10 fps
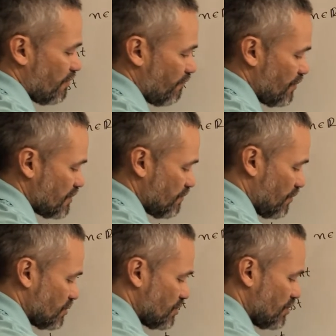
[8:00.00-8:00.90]
of this
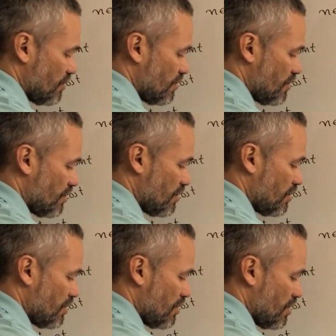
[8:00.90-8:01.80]
function,
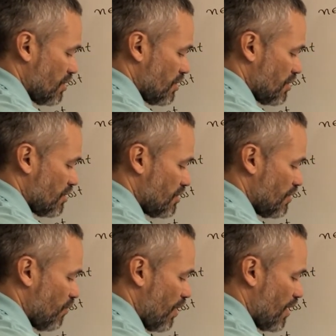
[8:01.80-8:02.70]

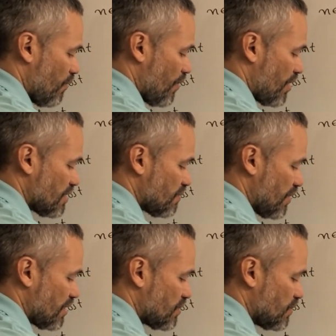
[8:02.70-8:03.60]
dy with
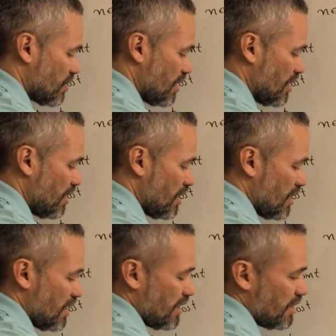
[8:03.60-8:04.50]
respect to t,
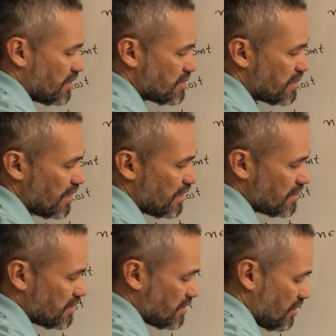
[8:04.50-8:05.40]
is
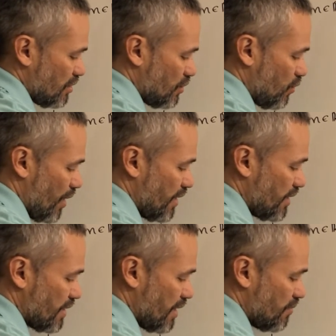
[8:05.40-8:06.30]
just
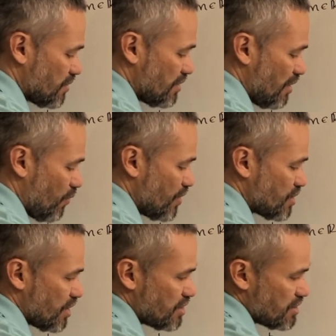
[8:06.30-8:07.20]
20 times, now we
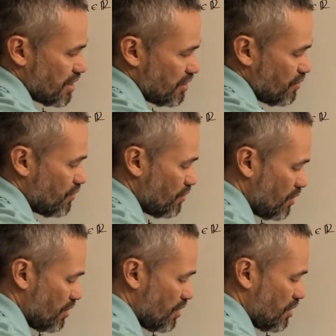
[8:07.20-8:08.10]
change the u,
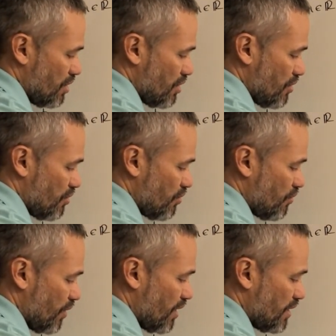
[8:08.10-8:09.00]

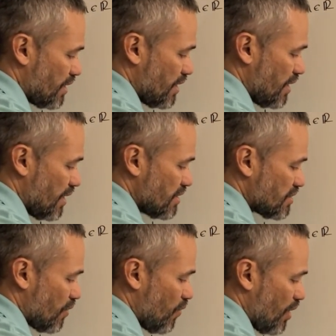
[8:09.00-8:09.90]
3t
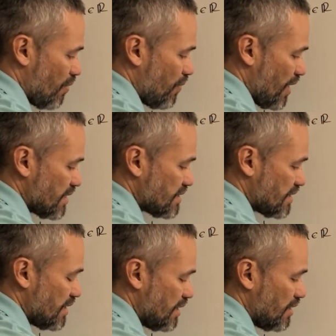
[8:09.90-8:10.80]
squared plus
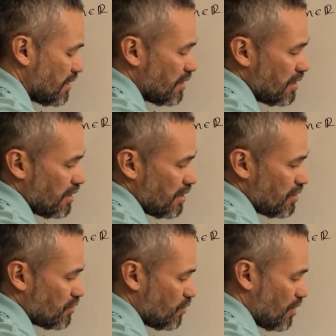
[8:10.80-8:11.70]
t
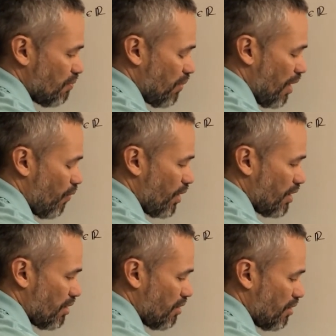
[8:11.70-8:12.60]
to the
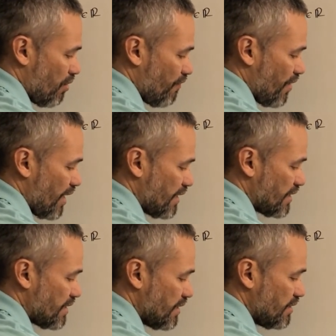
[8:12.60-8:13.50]
power of
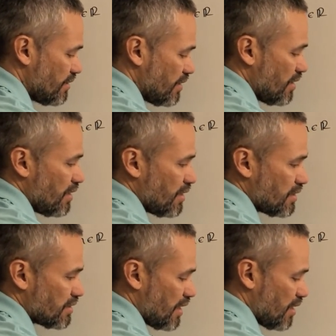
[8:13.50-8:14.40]
19
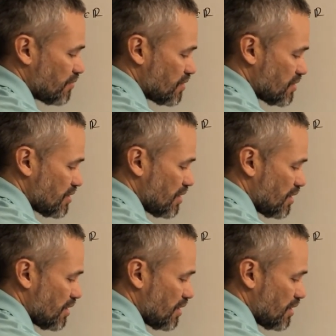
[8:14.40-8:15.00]
times